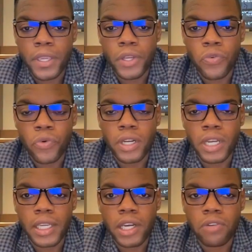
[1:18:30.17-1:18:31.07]
if we're
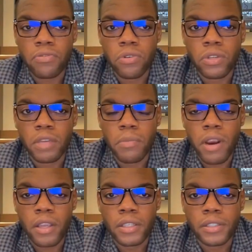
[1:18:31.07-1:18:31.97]
not careful, the
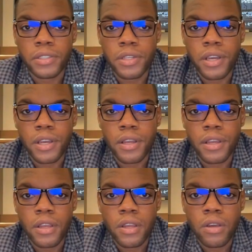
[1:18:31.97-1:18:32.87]
Americans
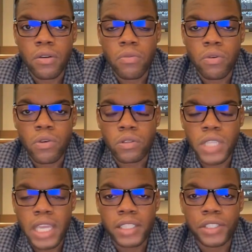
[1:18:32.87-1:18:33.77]
will
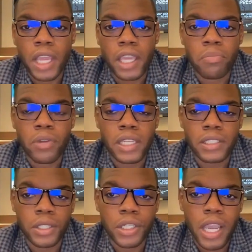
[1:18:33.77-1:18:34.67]
take a second
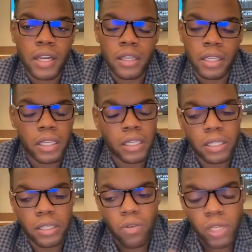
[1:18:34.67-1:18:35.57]
place to China.
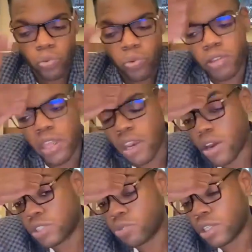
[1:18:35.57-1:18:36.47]
And once we're
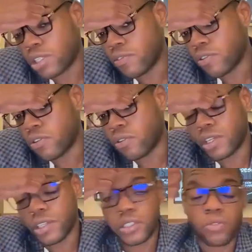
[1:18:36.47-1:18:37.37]
there, it's really
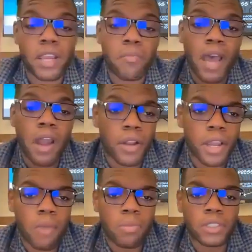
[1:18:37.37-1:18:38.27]
difficult in this great power
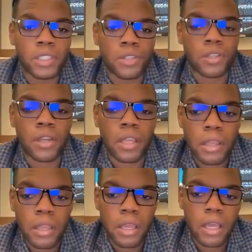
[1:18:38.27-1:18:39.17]
competition
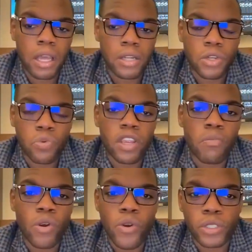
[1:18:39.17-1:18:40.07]
to
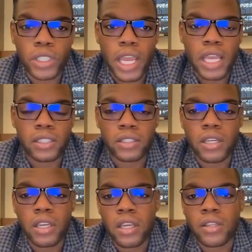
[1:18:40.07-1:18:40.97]
reemerge as
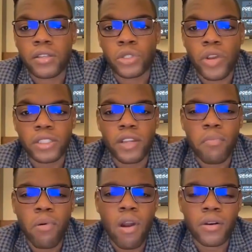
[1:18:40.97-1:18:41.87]
the
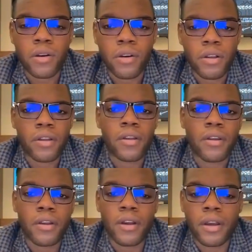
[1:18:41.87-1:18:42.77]
trusted partner,
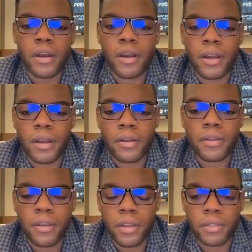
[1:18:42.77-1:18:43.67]

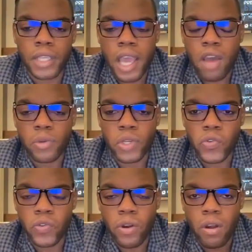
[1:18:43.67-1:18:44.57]
to
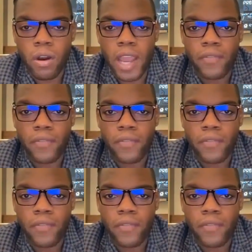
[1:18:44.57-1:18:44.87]
outmaneuver our